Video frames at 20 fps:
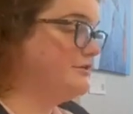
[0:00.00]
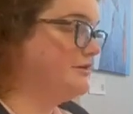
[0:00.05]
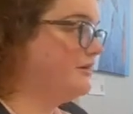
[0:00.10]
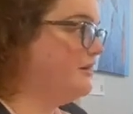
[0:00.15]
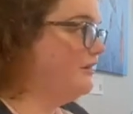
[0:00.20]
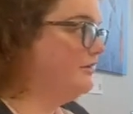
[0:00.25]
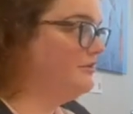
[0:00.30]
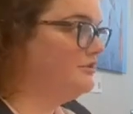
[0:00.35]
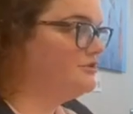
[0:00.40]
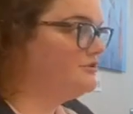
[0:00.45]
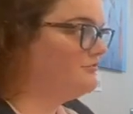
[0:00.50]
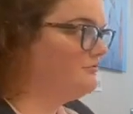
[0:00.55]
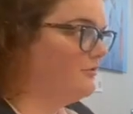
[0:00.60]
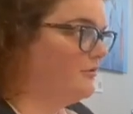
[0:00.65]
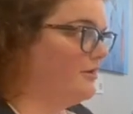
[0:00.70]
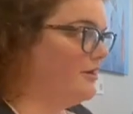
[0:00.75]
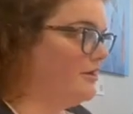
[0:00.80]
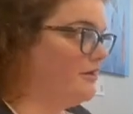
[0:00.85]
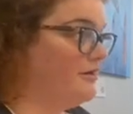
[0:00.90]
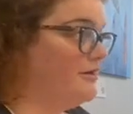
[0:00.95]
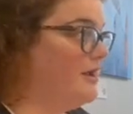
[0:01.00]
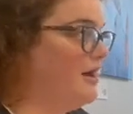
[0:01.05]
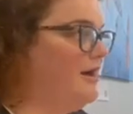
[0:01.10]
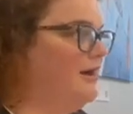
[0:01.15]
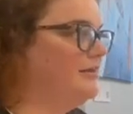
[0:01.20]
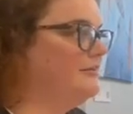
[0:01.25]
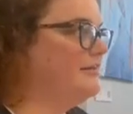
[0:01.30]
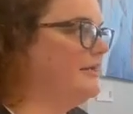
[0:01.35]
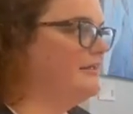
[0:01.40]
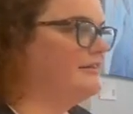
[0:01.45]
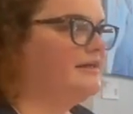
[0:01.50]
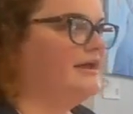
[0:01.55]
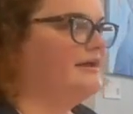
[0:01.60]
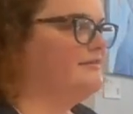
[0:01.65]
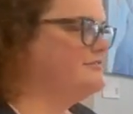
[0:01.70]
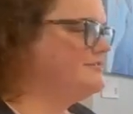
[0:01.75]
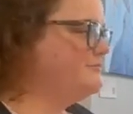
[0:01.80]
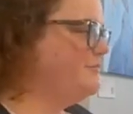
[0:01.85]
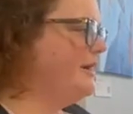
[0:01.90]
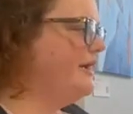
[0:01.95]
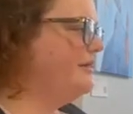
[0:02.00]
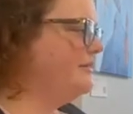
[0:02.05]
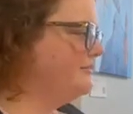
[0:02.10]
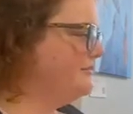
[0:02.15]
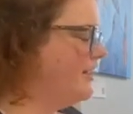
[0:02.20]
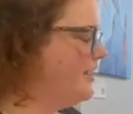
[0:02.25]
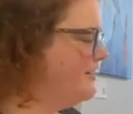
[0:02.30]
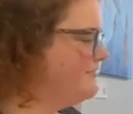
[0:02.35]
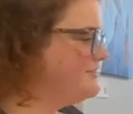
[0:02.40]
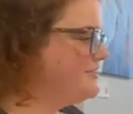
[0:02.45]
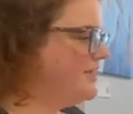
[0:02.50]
to college for it or not. Like they have spent a lot of